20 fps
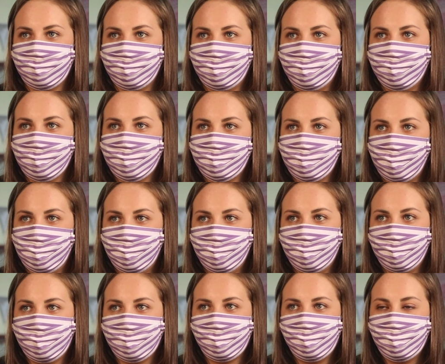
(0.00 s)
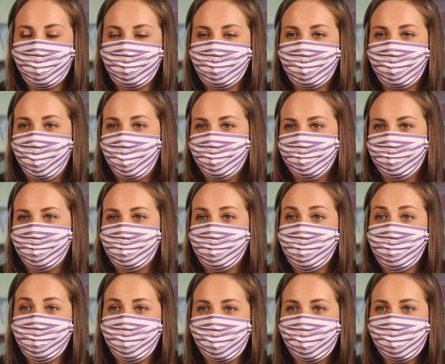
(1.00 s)
we were told we were only going to be gone for
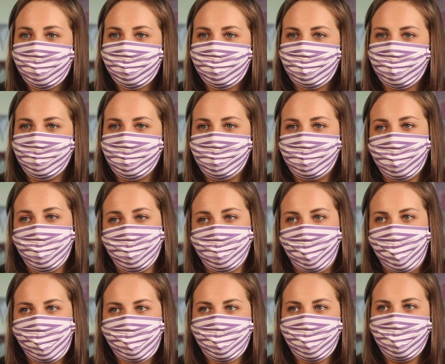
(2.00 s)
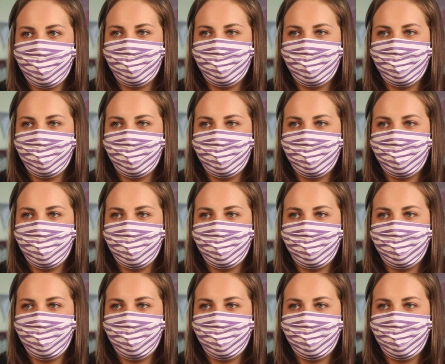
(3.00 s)
2 weeks and we'd come back.